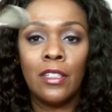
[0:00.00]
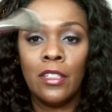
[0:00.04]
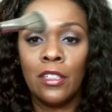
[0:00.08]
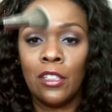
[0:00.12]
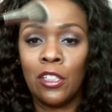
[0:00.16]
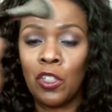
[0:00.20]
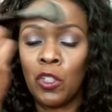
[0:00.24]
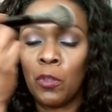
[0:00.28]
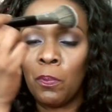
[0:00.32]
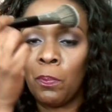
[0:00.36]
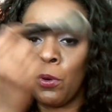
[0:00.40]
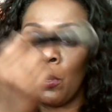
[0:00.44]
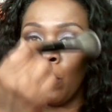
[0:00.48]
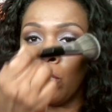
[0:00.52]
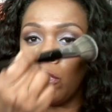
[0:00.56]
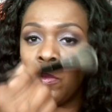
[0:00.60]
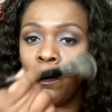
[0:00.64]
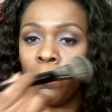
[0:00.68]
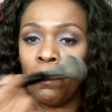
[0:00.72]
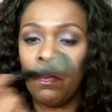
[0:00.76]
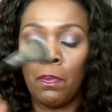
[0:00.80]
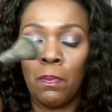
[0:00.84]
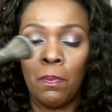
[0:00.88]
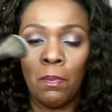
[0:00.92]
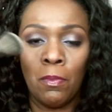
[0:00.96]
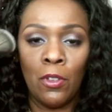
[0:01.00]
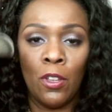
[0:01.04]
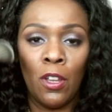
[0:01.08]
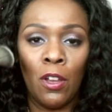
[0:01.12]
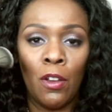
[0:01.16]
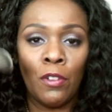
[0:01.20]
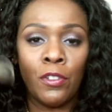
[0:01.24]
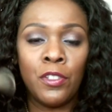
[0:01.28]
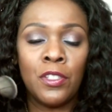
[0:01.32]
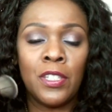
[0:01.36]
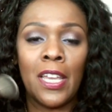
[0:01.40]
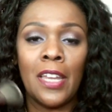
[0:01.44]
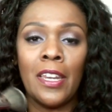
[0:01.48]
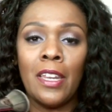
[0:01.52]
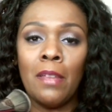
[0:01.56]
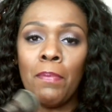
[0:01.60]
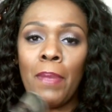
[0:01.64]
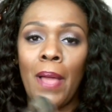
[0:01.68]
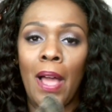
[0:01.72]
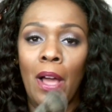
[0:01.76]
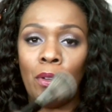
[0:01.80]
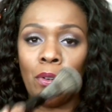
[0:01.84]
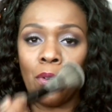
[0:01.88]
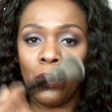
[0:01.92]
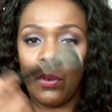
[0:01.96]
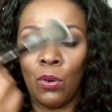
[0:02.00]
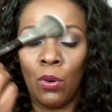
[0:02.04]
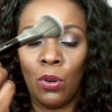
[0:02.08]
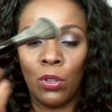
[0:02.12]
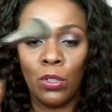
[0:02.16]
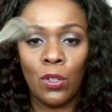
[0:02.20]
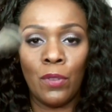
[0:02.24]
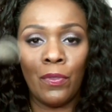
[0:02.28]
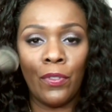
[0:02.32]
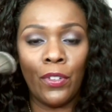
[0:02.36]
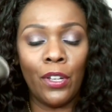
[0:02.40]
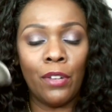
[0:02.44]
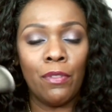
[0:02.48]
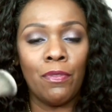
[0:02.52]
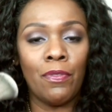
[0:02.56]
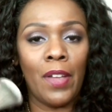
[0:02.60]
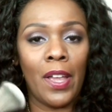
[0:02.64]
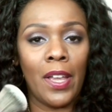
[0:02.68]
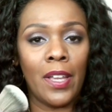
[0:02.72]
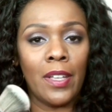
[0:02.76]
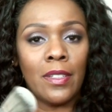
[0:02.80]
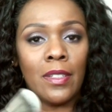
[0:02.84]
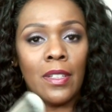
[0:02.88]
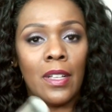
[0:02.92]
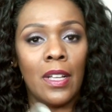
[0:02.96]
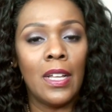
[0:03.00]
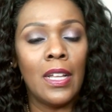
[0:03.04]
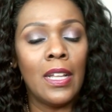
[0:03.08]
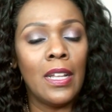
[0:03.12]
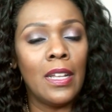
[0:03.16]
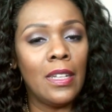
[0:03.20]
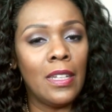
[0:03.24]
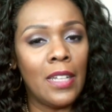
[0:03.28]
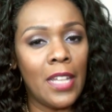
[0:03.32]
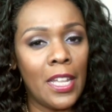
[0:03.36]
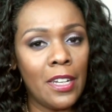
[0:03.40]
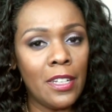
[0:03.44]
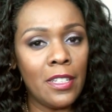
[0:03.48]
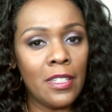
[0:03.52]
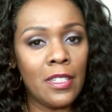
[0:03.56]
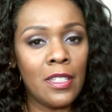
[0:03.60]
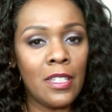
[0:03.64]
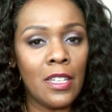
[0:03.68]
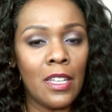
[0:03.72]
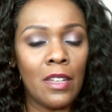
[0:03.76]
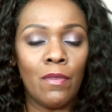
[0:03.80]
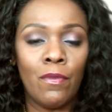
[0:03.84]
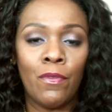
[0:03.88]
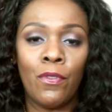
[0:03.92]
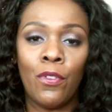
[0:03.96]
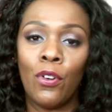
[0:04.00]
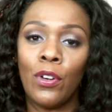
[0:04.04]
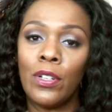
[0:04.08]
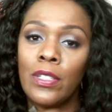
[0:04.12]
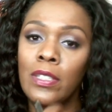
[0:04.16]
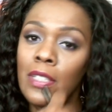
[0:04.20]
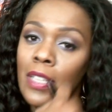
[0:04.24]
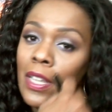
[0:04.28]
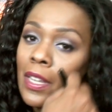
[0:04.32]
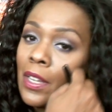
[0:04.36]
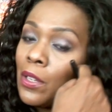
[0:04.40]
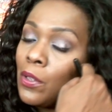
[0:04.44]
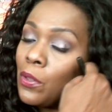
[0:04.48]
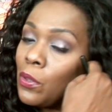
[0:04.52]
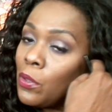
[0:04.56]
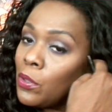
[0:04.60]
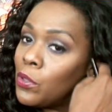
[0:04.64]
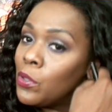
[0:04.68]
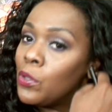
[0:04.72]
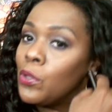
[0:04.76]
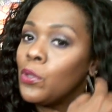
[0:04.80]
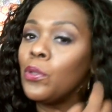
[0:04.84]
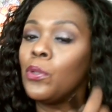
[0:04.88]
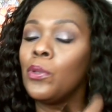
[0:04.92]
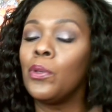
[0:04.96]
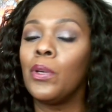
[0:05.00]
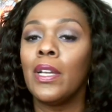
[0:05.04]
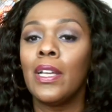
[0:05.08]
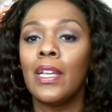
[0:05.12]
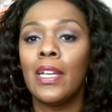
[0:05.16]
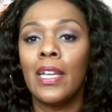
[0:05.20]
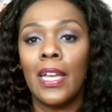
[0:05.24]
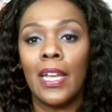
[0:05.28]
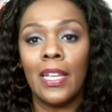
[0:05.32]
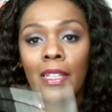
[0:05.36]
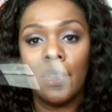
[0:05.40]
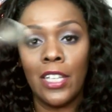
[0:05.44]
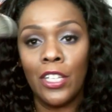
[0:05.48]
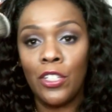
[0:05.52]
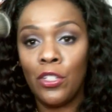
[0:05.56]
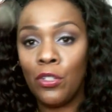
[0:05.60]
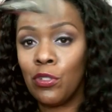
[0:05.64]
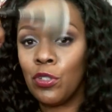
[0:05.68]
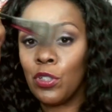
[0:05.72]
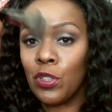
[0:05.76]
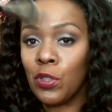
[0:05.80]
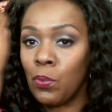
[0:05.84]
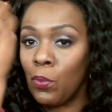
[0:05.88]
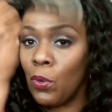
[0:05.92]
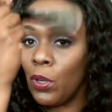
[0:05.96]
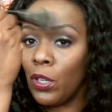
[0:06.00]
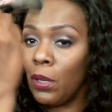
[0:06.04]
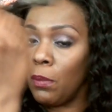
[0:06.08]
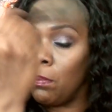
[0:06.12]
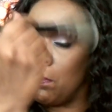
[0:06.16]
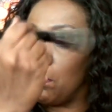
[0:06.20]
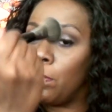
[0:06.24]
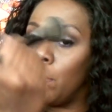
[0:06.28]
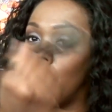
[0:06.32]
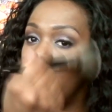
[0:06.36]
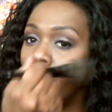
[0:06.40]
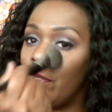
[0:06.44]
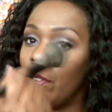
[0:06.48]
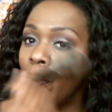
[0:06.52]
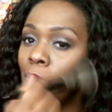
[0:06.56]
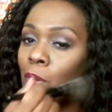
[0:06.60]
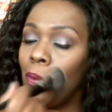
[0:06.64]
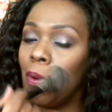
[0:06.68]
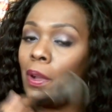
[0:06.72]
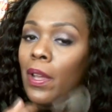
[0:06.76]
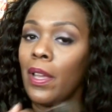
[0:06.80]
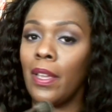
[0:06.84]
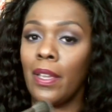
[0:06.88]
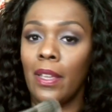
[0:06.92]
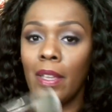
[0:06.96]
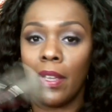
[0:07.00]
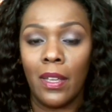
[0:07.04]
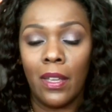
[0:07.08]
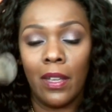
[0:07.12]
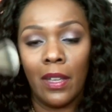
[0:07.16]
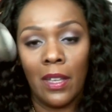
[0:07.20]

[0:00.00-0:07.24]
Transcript: disperse your setting powder all over your face, let it sit for a second or two, and then you just want to buff it away.